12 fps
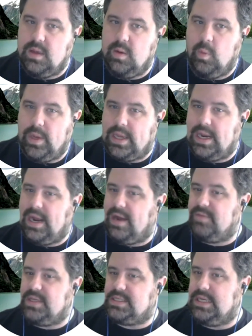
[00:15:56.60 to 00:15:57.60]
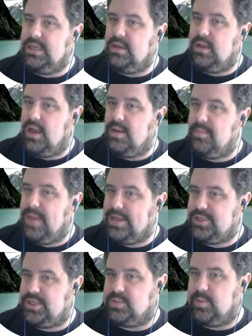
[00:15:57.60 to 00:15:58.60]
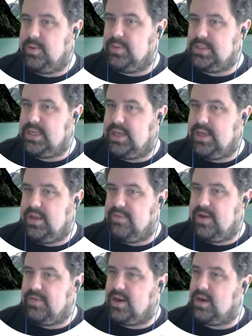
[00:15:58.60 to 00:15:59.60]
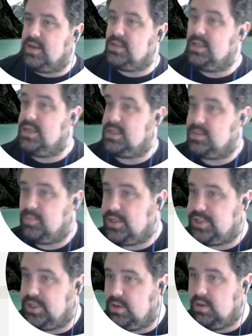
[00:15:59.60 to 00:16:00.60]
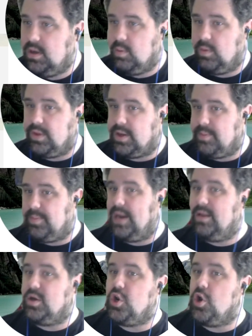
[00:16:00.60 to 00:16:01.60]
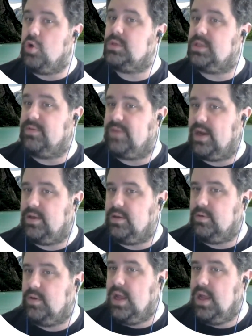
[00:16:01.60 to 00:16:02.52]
We can have these inline matches where we say, if I have a constant expression where the compiler knows the value,